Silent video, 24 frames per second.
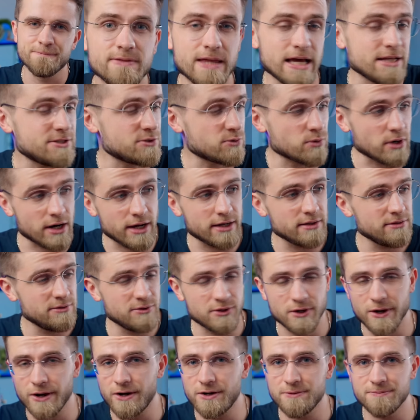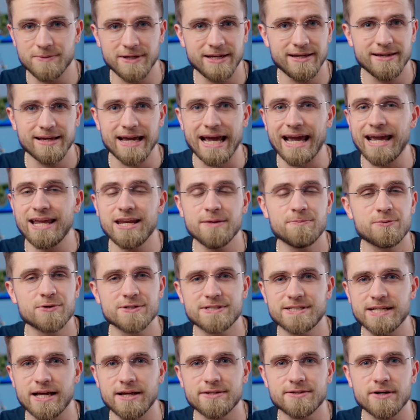That's right, you heard me,
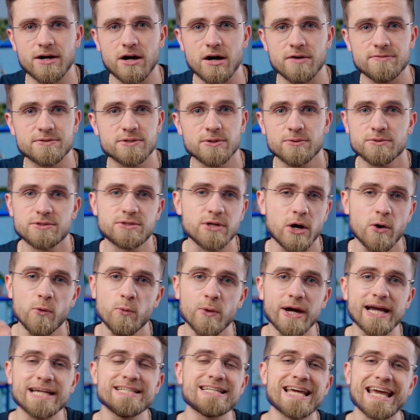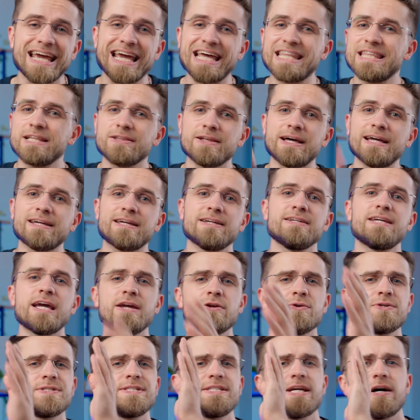80% off. So don't wait, hit the link, get
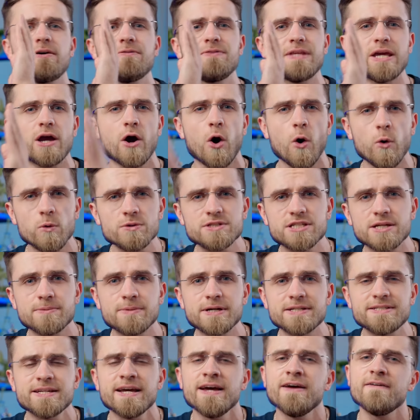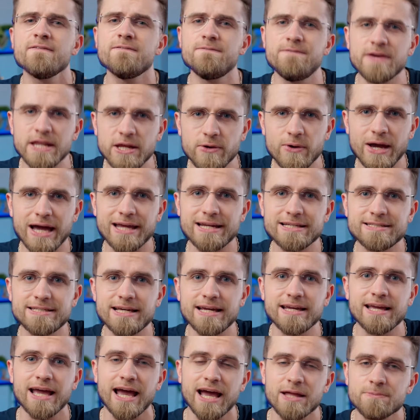get yourself the ultimate video
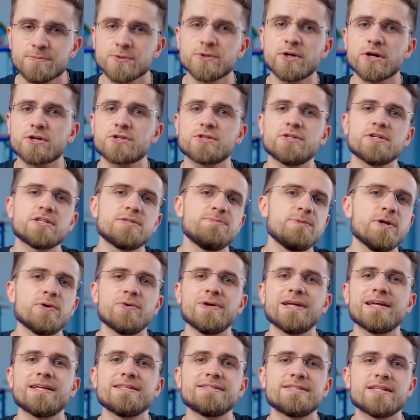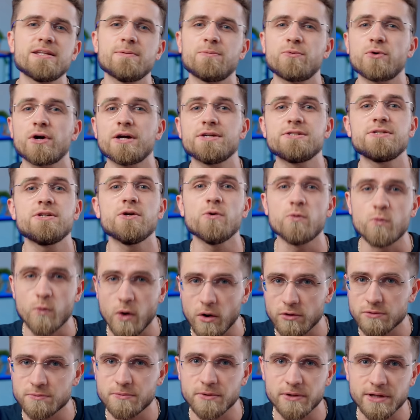editing and production experience at a price you
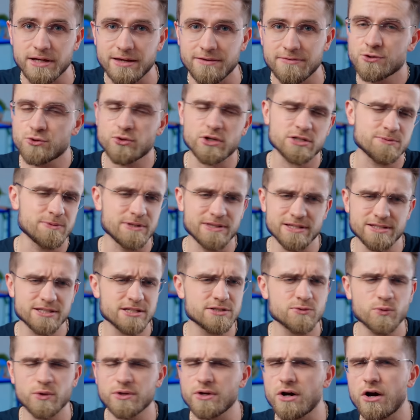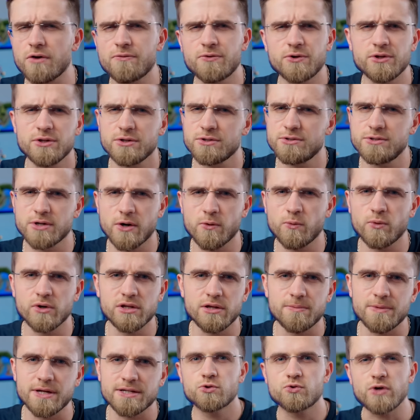won't believe. Trust me, this is one offer you don't
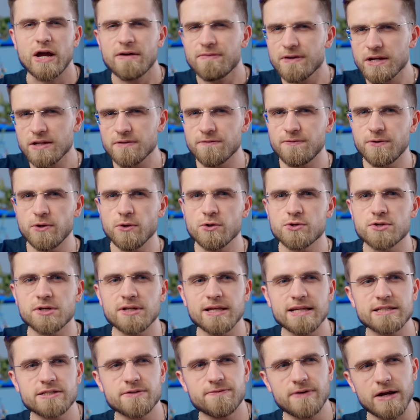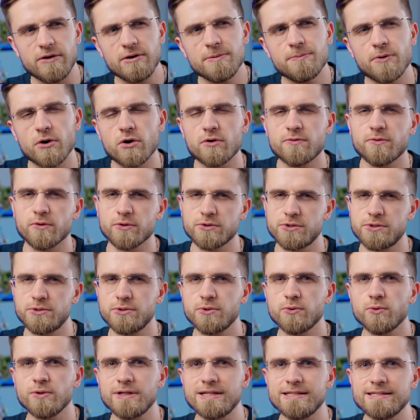want to miss. Traffic Infusion is a very powerful
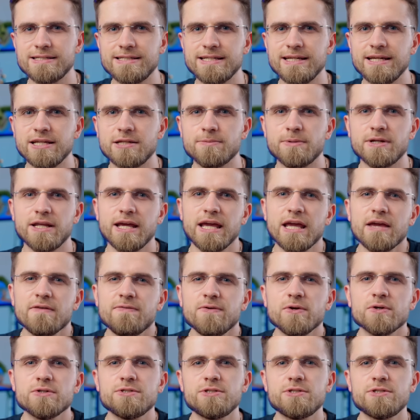tool indeed, but if you